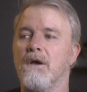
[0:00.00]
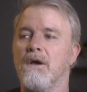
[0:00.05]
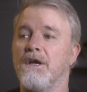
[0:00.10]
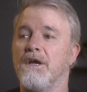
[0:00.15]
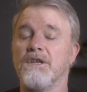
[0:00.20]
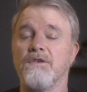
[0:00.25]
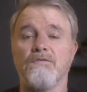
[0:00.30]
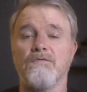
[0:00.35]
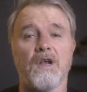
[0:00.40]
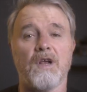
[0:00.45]
I
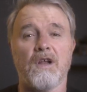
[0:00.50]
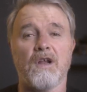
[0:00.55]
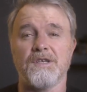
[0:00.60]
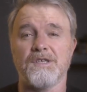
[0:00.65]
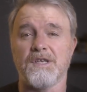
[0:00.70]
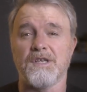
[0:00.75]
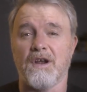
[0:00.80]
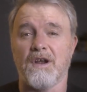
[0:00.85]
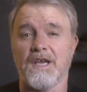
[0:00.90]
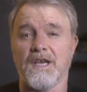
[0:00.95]
didn't
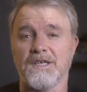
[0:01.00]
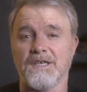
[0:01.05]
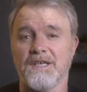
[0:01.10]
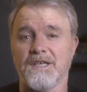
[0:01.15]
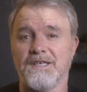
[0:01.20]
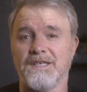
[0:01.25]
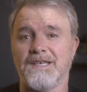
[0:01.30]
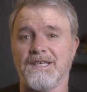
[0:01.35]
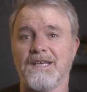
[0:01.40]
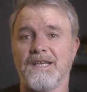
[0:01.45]
realize that I
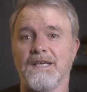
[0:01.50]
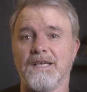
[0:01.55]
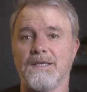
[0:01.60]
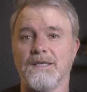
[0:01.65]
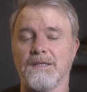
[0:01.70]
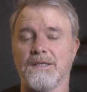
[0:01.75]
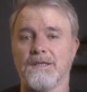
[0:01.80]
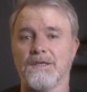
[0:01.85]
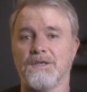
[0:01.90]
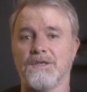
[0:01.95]
actually
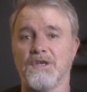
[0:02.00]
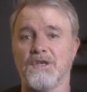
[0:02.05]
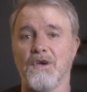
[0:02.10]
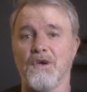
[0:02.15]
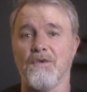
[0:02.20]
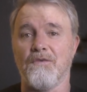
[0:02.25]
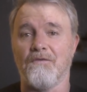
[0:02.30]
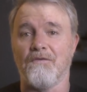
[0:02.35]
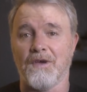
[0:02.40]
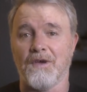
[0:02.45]
deleted the
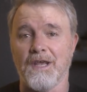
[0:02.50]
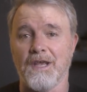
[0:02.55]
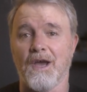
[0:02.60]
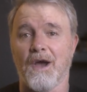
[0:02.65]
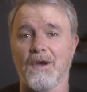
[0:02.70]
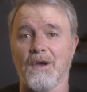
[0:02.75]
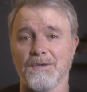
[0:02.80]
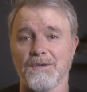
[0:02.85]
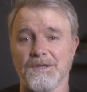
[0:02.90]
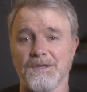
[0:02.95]
2
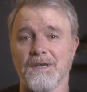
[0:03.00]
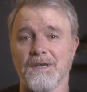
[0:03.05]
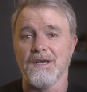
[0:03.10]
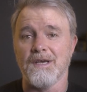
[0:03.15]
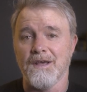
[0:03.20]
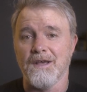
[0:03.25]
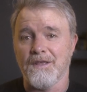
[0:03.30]
videos